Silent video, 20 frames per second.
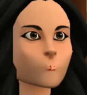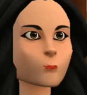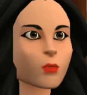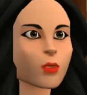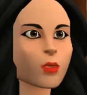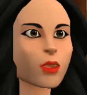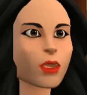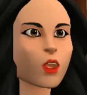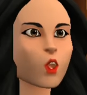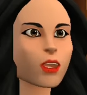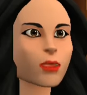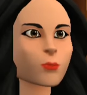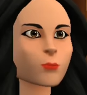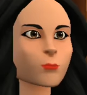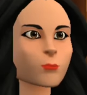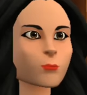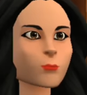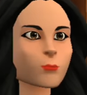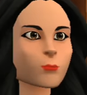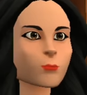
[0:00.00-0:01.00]
Thank you.
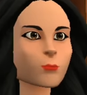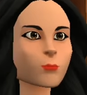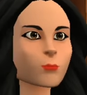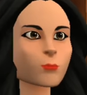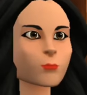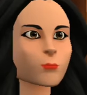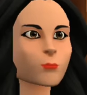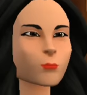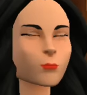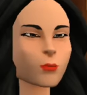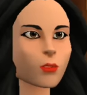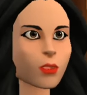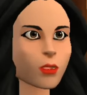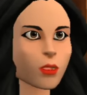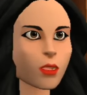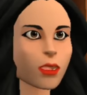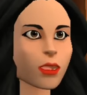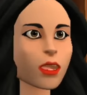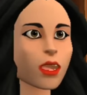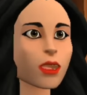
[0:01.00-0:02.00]

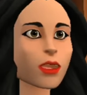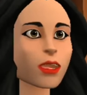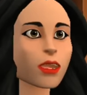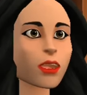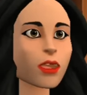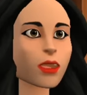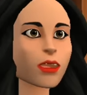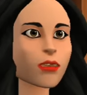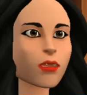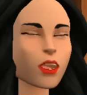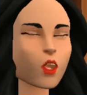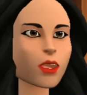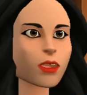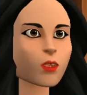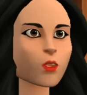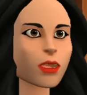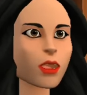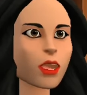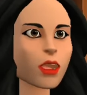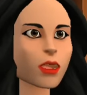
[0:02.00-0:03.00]
That is the end of your
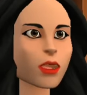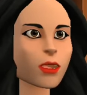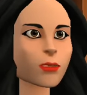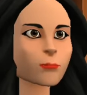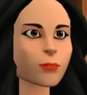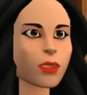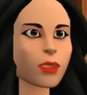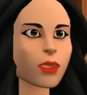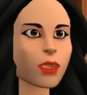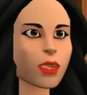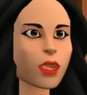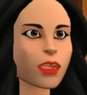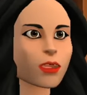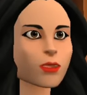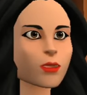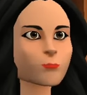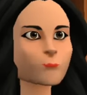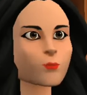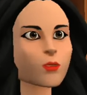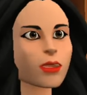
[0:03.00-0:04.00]
OET speaking
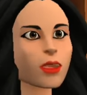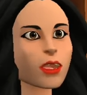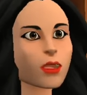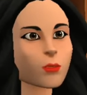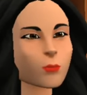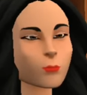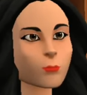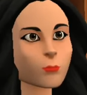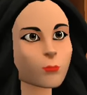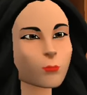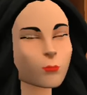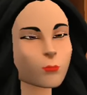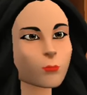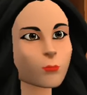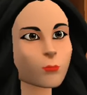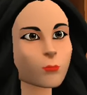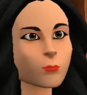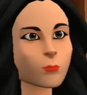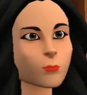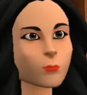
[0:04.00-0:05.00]
role play.
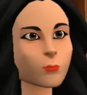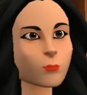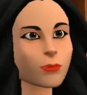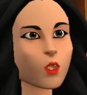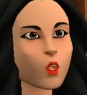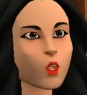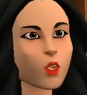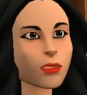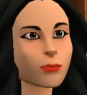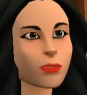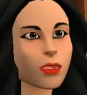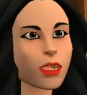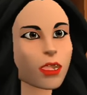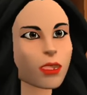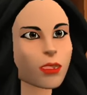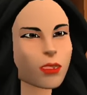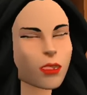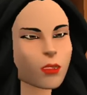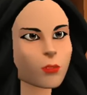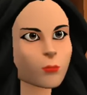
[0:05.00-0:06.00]
All the
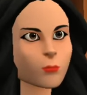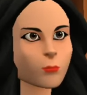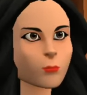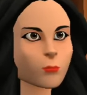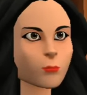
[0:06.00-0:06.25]
best.